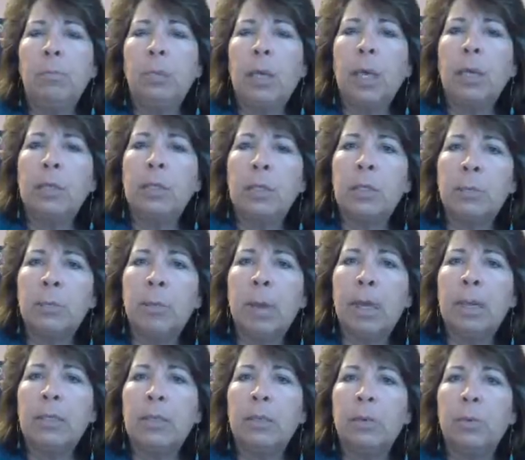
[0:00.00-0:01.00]

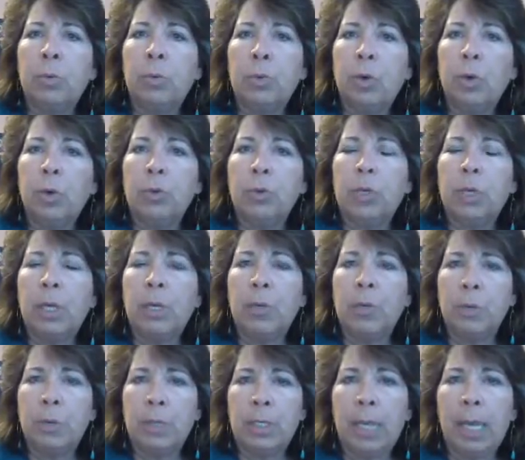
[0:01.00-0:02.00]
customized approach to
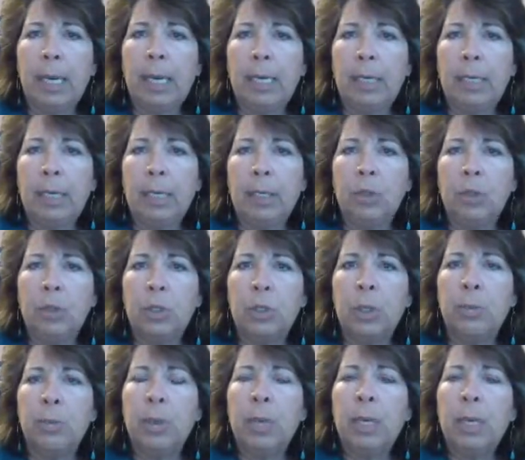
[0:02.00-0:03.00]
understanding
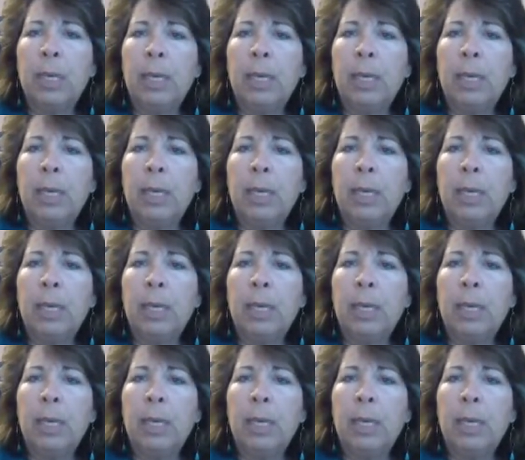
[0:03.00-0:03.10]
leadership